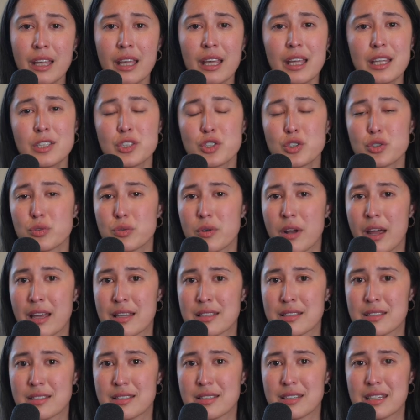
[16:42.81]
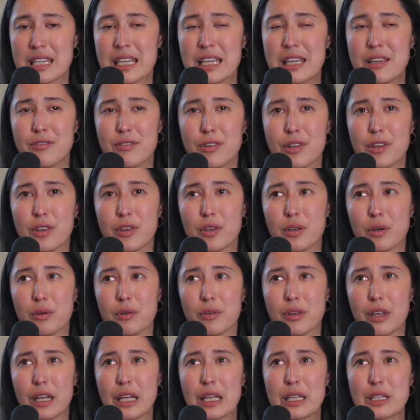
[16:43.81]
and trust, even
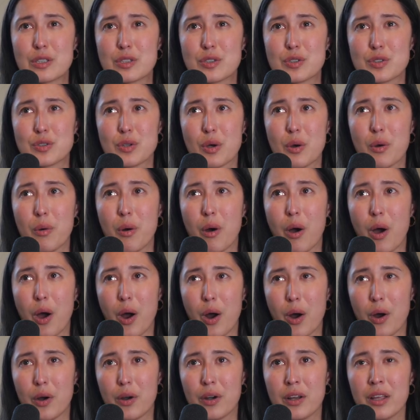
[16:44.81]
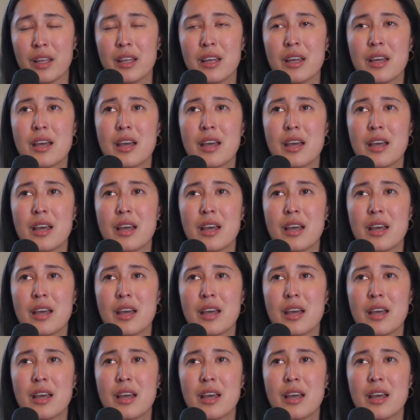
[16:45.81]
though that it's so hard,